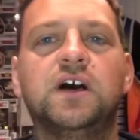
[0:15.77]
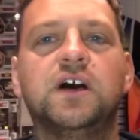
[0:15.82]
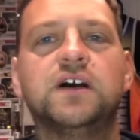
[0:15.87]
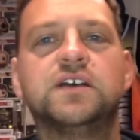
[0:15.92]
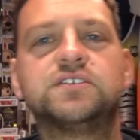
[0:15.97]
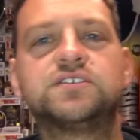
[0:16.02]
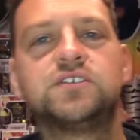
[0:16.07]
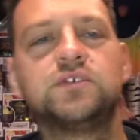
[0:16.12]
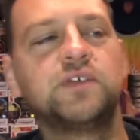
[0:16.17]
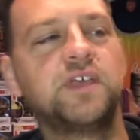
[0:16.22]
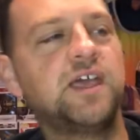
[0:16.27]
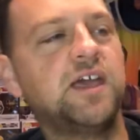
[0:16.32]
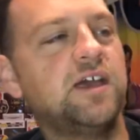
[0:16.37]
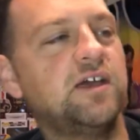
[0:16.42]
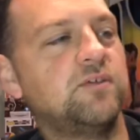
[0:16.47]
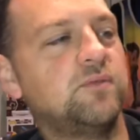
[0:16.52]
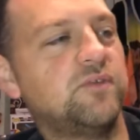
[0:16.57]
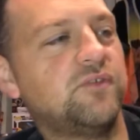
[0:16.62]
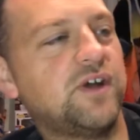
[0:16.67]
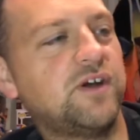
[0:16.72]
So yeah,
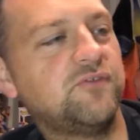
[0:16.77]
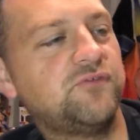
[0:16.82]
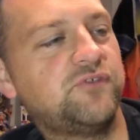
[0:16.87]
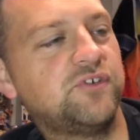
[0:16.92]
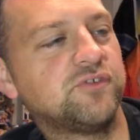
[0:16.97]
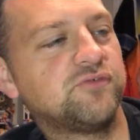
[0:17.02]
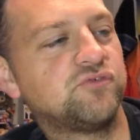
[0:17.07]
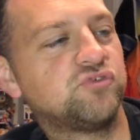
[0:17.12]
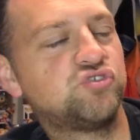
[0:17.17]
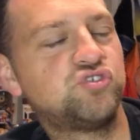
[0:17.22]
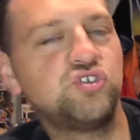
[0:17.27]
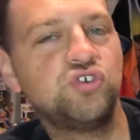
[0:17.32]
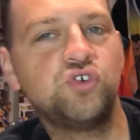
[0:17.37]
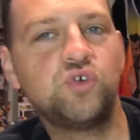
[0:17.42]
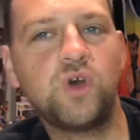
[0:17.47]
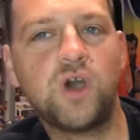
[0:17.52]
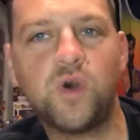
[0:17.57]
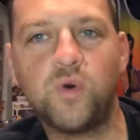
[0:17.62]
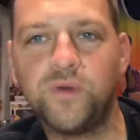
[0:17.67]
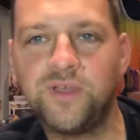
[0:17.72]
without further
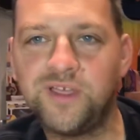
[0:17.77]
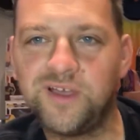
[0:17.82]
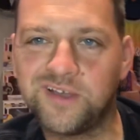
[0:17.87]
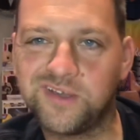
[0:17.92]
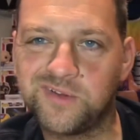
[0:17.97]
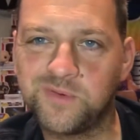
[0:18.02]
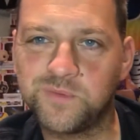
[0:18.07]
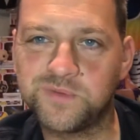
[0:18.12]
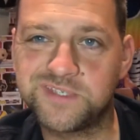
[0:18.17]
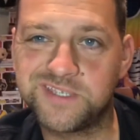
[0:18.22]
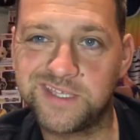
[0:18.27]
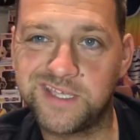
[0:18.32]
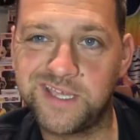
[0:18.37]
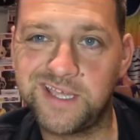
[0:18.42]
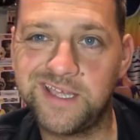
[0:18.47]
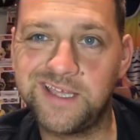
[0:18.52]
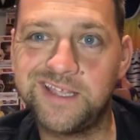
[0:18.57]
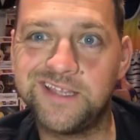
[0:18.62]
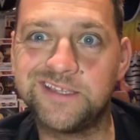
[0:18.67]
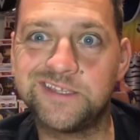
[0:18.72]
ado, we are going to get
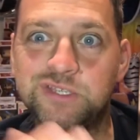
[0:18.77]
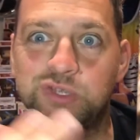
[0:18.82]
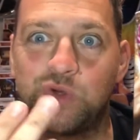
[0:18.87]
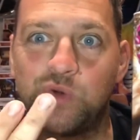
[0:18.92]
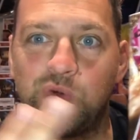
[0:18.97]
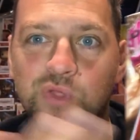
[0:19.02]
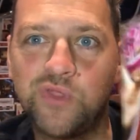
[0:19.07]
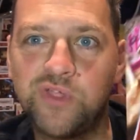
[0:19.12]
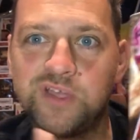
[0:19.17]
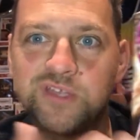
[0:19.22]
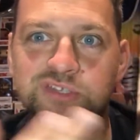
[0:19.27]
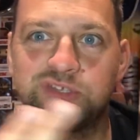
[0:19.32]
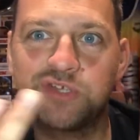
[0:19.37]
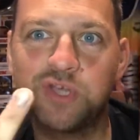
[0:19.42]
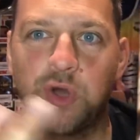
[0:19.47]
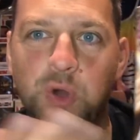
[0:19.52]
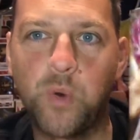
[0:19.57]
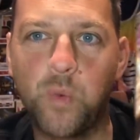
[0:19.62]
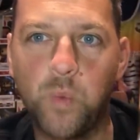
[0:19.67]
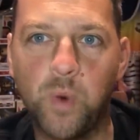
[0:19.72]
into this
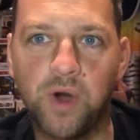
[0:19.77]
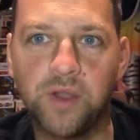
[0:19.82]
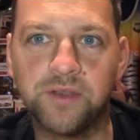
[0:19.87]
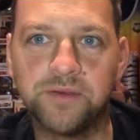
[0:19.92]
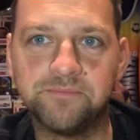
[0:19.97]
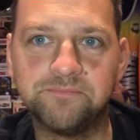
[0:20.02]
one.